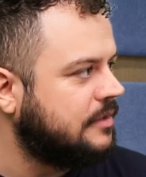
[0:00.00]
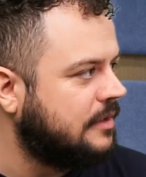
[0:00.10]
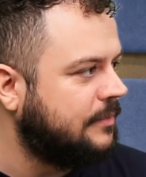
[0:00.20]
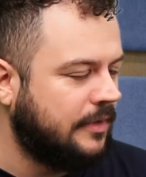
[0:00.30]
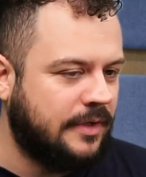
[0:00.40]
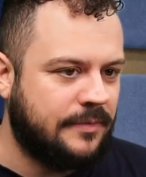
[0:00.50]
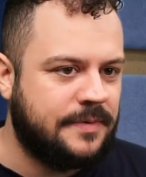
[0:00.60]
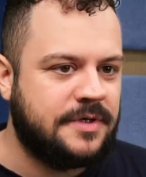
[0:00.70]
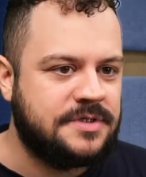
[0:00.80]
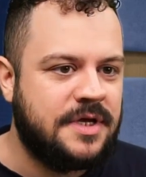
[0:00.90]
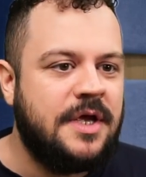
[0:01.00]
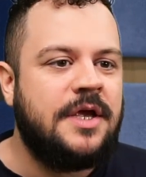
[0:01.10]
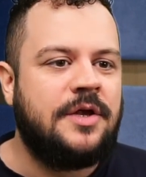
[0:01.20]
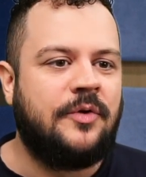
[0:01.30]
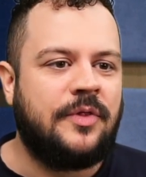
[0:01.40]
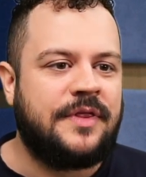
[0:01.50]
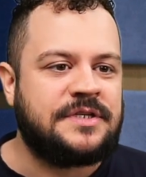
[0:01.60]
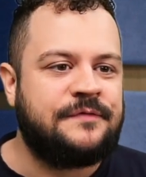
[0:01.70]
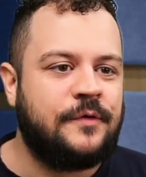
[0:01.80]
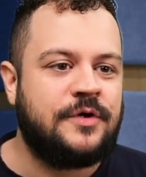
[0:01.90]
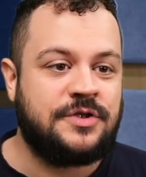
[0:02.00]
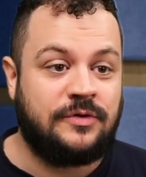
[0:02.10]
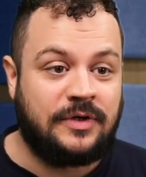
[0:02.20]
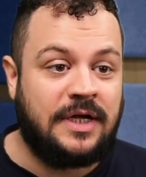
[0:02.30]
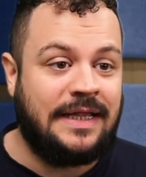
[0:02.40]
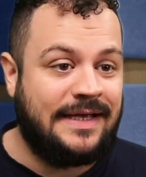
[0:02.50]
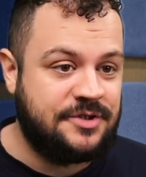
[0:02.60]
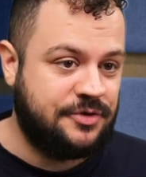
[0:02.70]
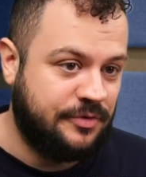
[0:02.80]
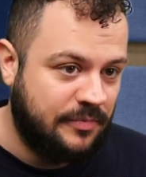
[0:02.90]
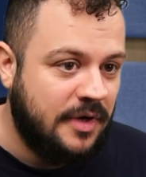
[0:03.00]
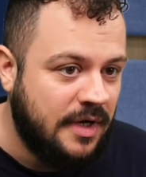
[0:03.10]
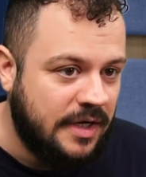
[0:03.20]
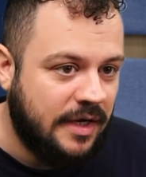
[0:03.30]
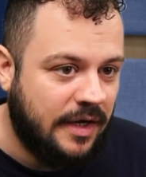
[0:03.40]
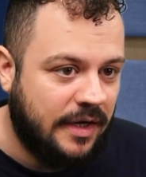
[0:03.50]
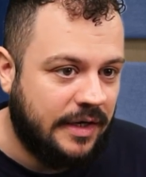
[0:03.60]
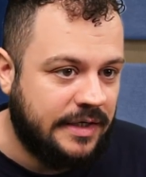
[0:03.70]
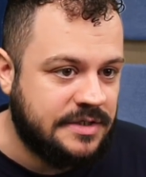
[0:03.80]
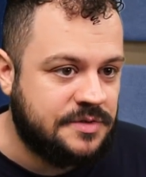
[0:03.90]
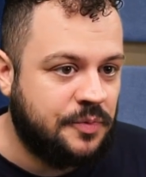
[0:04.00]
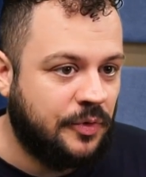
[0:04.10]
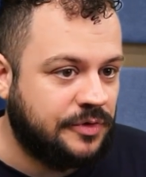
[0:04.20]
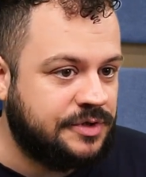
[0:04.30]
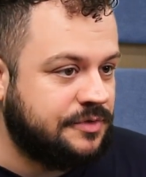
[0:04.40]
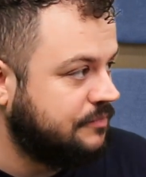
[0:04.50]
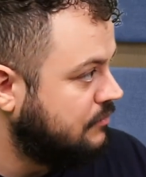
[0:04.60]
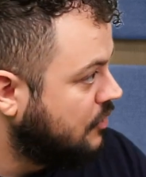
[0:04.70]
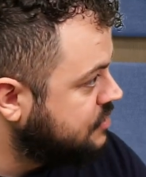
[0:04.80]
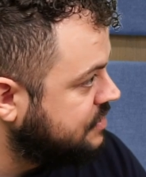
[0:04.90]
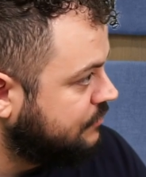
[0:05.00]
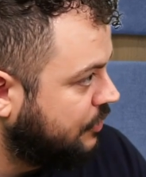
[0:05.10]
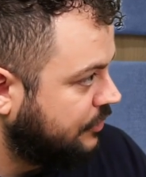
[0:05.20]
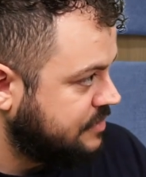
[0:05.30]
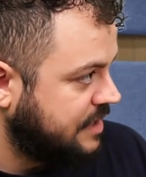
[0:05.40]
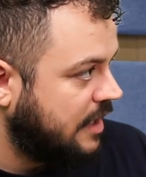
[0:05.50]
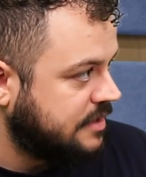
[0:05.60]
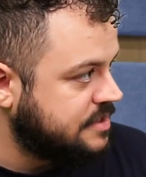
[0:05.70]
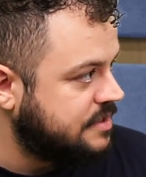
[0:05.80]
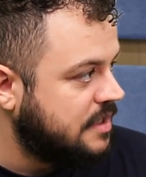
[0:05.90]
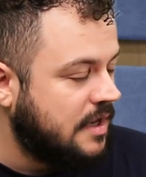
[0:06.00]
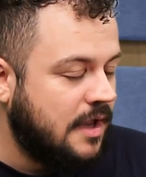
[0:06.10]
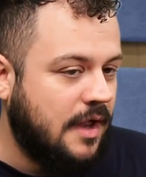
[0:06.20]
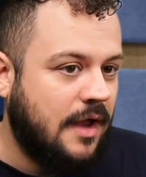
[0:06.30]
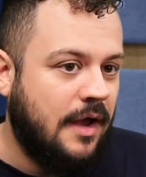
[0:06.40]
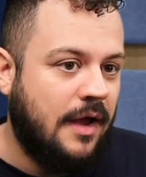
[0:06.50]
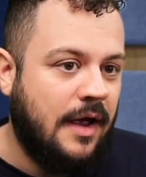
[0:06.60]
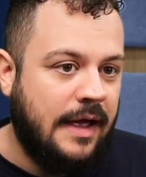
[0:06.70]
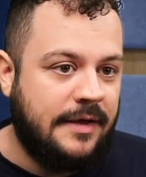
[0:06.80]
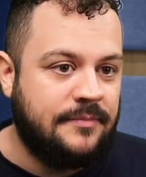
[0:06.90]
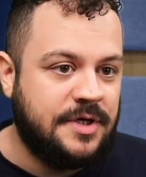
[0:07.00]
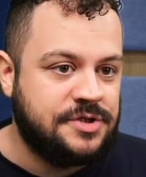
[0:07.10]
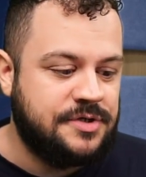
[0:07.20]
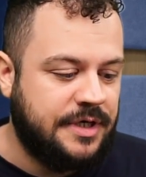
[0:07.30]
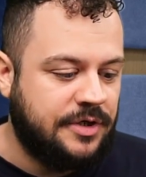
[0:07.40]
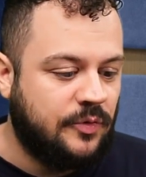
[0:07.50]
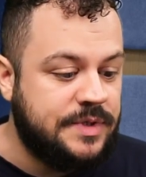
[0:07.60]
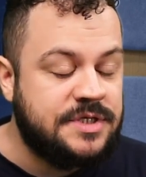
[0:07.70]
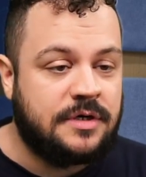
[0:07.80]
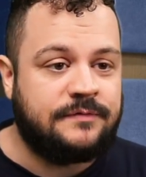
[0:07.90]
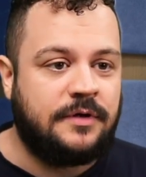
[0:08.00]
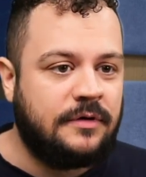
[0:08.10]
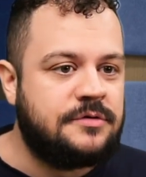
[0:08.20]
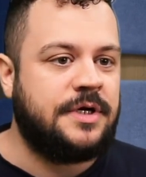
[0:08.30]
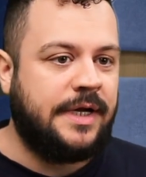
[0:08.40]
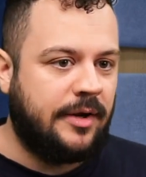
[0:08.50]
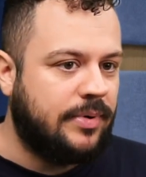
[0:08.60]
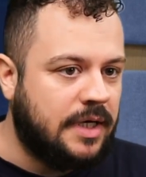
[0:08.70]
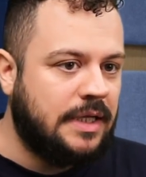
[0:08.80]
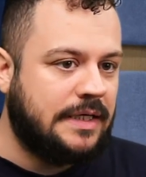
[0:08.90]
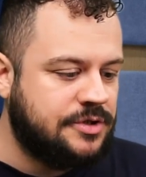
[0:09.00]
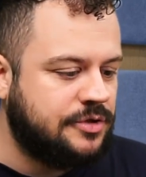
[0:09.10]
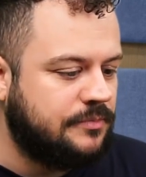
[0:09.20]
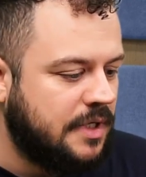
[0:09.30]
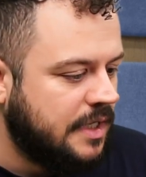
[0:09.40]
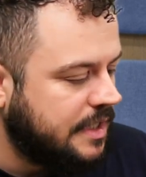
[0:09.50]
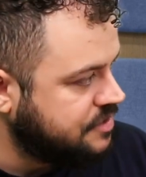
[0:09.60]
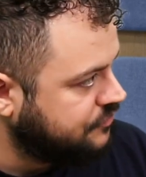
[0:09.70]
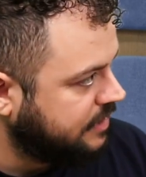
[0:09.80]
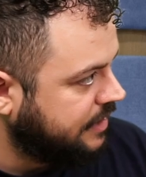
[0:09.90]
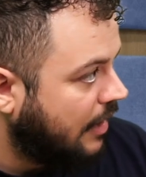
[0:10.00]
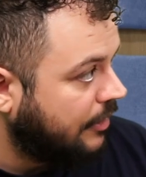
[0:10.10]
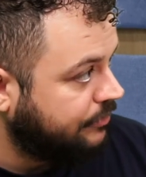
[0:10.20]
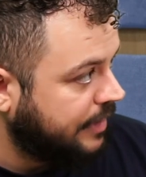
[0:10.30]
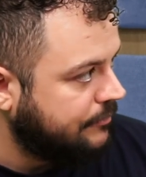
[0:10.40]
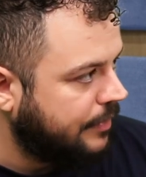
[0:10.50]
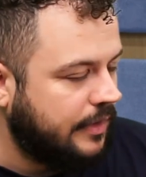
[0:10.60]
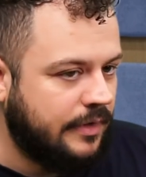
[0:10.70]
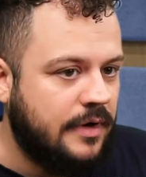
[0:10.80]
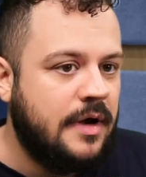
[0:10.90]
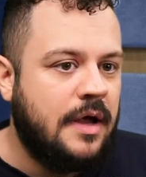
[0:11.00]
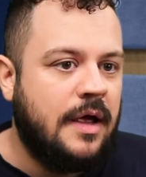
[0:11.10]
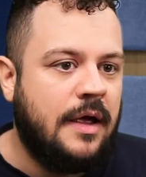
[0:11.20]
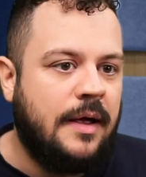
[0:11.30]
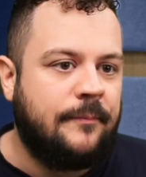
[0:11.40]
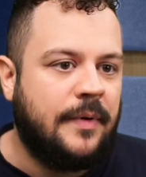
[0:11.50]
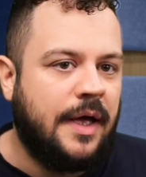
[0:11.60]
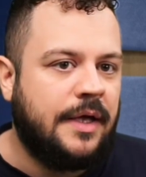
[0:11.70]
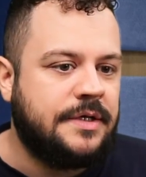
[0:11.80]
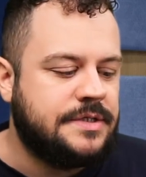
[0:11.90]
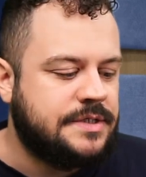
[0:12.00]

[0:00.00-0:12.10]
about here, because, you know, this focus on classroom is what's most important to us at Administrate. You know, we serve all training, but classroom is really our bread and butter. And,